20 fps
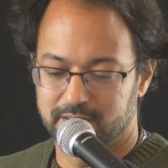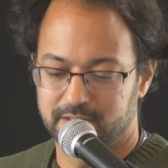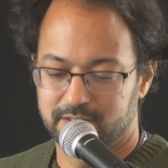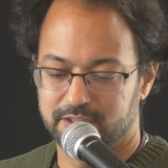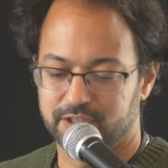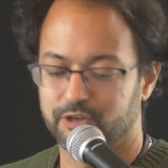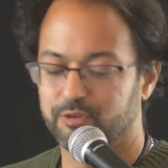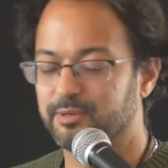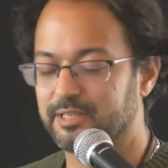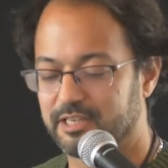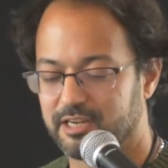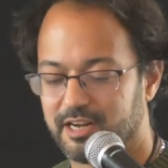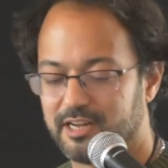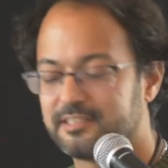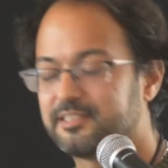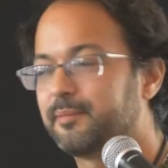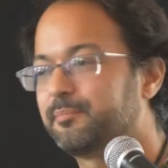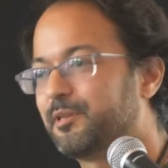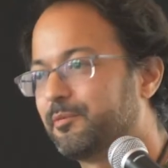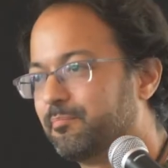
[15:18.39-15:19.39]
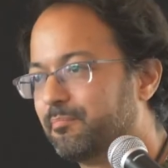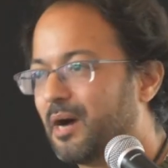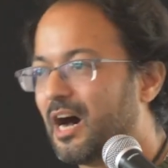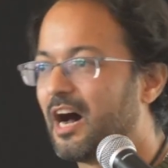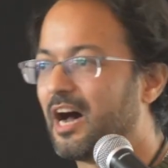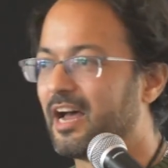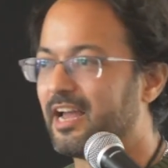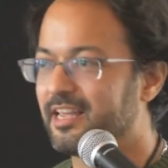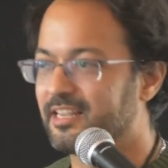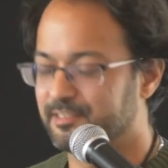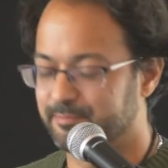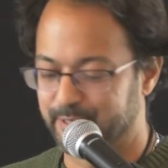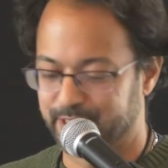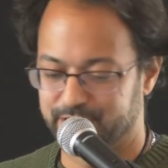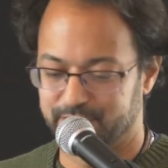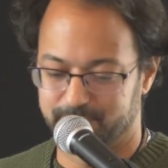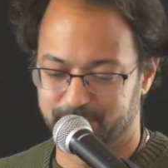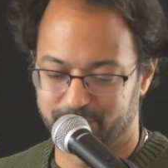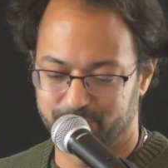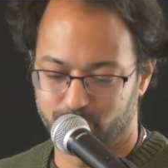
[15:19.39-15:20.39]
So with the concept of my, as
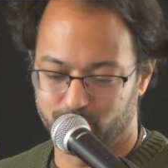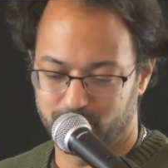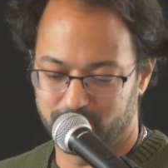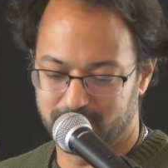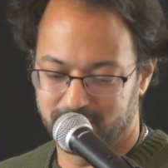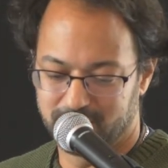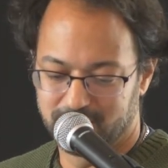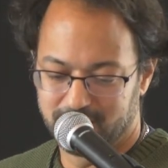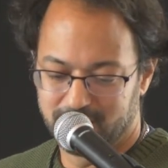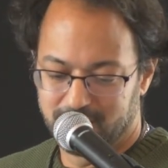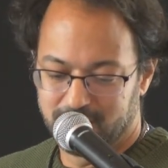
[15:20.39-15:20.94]
mentioned before,